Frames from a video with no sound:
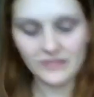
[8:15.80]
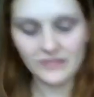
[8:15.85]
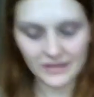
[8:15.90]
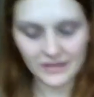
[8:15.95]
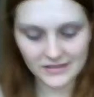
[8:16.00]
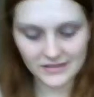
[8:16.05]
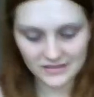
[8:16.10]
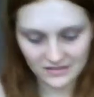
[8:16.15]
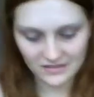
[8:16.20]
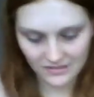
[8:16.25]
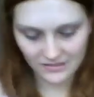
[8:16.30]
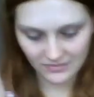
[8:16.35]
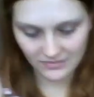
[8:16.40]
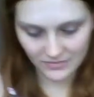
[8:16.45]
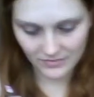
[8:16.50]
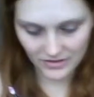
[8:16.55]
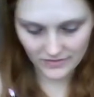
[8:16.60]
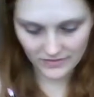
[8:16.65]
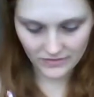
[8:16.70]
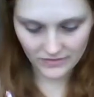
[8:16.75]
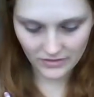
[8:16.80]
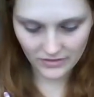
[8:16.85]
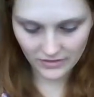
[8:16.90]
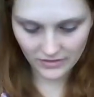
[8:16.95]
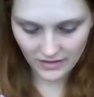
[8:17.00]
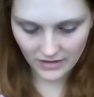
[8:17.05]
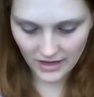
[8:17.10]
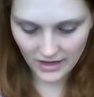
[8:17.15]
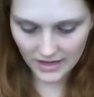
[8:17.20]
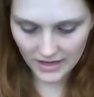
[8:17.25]
That's the colour I'm looking for,
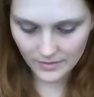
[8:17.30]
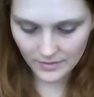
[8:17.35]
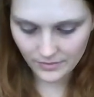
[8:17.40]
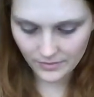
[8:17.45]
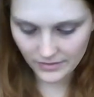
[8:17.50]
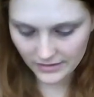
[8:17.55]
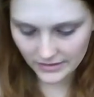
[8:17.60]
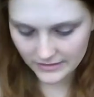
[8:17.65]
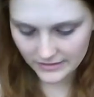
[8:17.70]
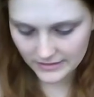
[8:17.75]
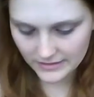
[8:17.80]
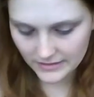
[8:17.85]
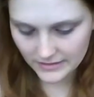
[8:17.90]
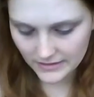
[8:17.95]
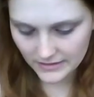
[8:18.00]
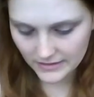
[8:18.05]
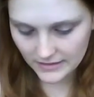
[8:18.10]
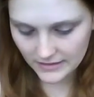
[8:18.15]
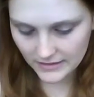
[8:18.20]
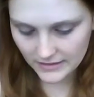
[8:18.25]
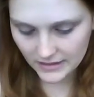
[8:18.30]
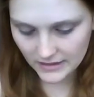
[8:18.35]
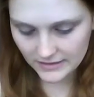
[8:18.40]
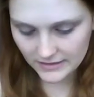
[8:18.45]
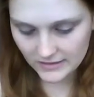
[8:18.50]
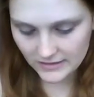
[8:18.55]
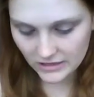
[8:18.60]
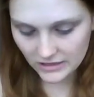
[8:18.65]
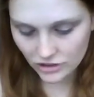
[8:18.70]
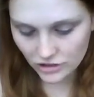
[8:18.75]
Cadbury's,
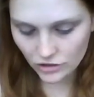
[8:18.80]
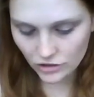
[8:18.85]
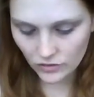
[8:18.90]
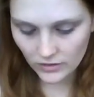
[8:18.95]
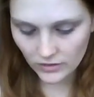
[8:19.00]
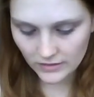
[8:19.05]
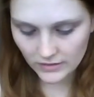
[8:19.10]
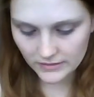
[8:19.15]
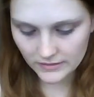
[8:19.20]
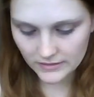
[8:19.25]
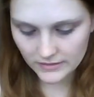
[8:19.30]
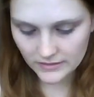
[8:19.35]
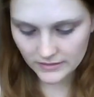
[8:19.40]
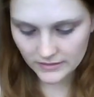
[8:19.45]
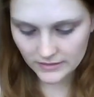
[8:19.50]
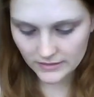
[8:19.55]
as in the chocolate.